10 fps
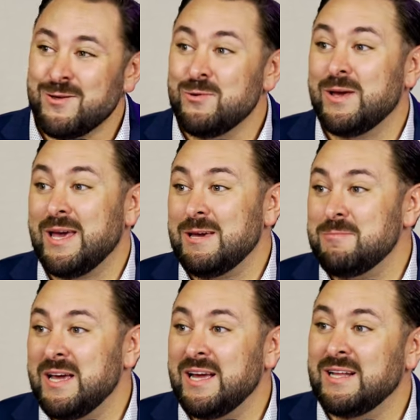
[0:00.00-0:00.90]
you came
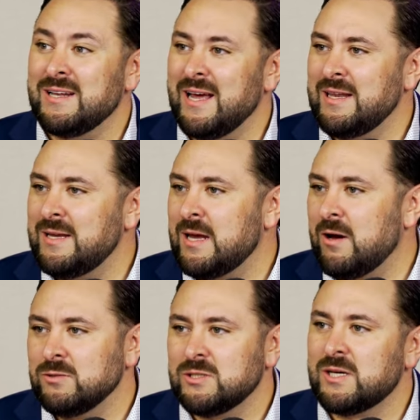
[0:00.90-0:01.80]
in, and, you
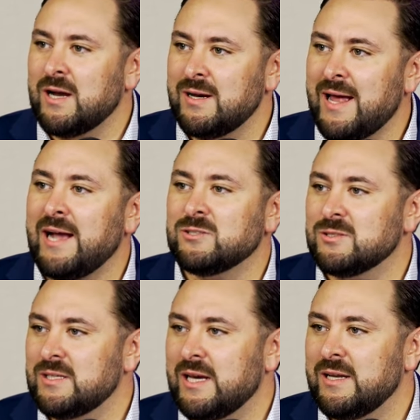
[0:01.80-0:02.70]
know, just kind of
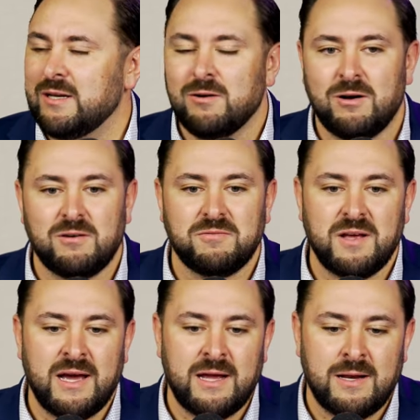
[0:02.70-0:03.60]
naturally hit it off. Yeah.
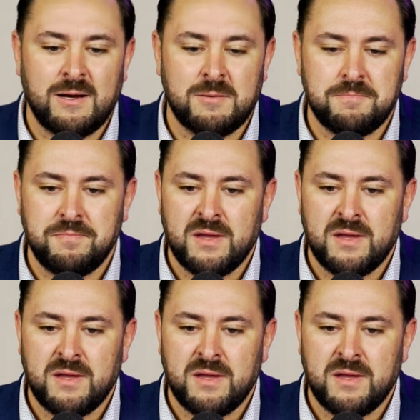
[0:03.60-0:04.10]
And, um,